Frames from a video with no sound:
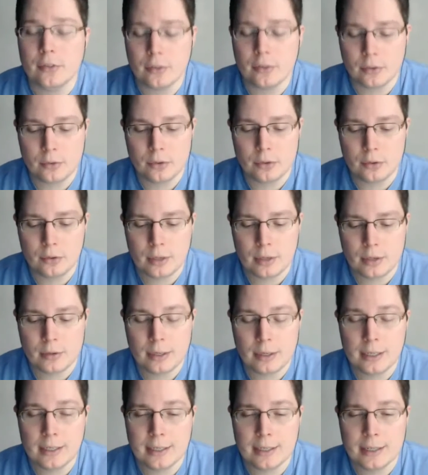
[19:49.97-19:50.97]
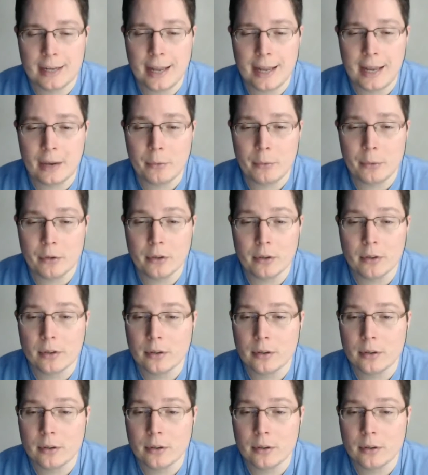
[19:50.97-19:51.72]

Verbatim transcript: So do you get writing in at work